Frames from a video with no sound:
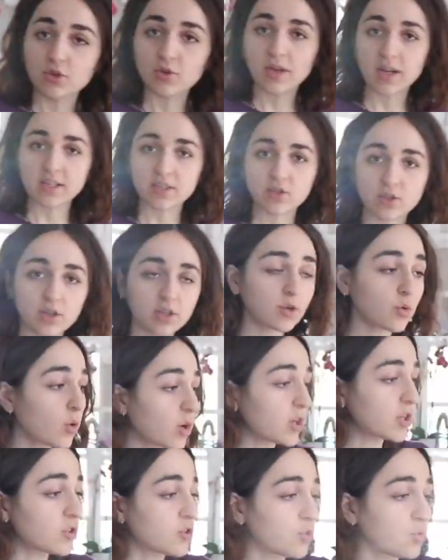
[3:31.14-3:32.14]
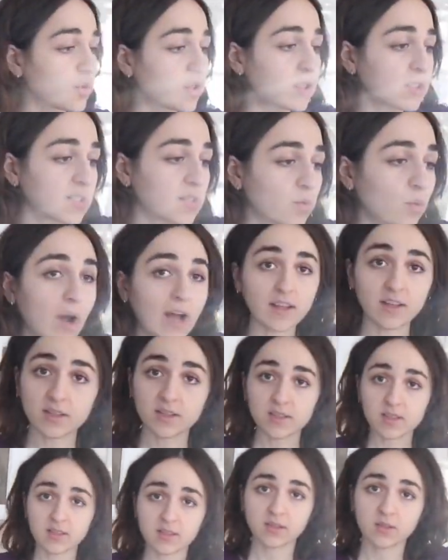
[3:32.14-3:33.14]
you guys are going to want to do this while
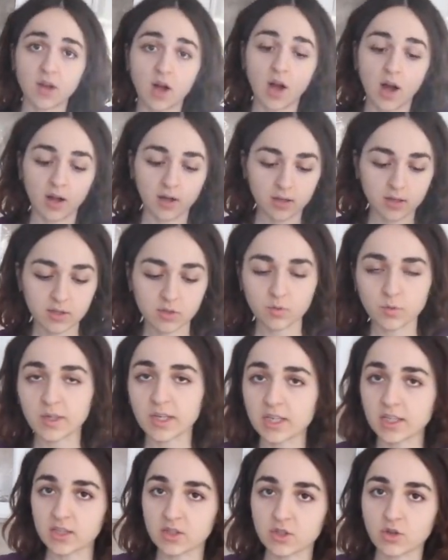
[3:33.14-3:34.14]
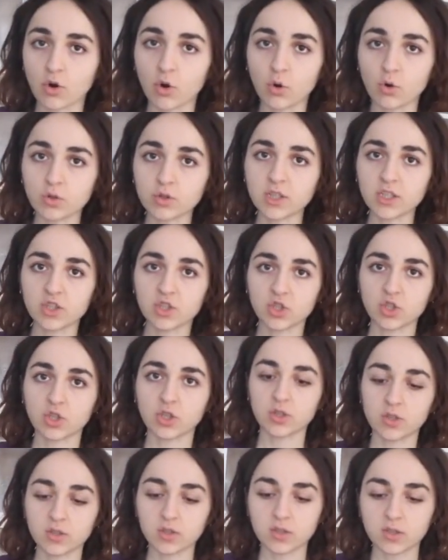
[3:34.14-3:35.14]
it's still hot, because when it gets cold it
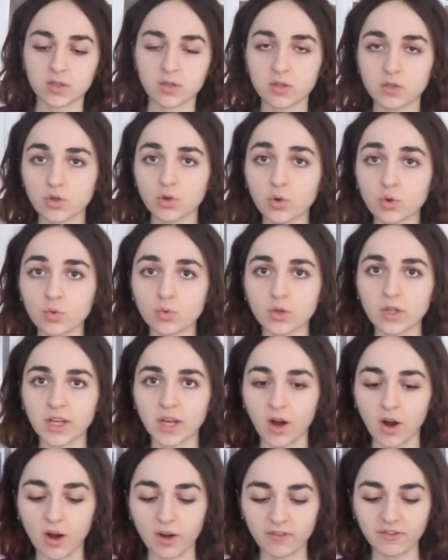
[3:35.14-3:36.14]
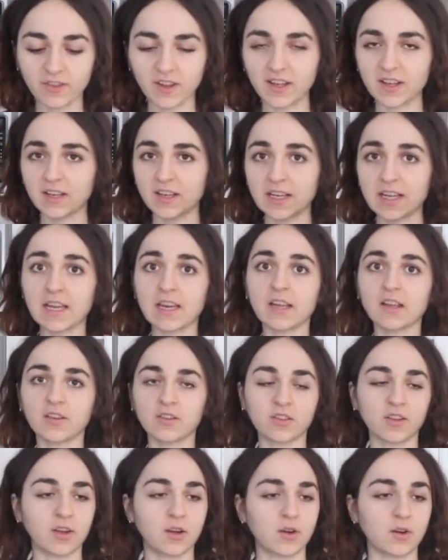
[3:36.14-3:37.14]
starts cooling off and getting
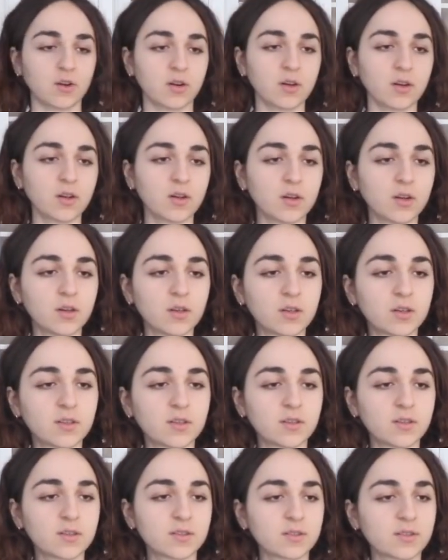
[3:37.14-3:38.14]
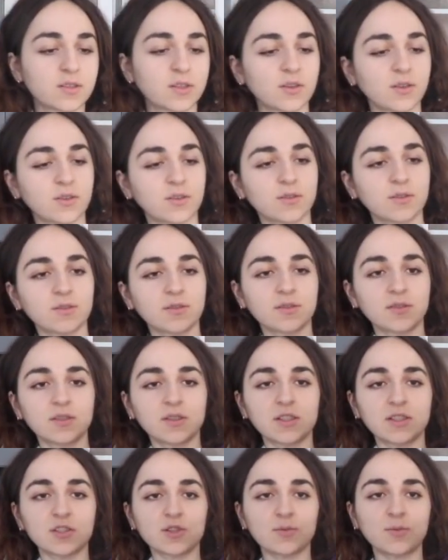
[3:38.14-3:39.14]
thicker. So
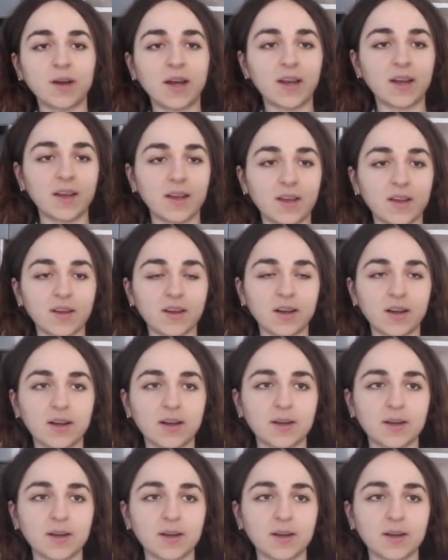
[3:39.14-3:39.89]
these are my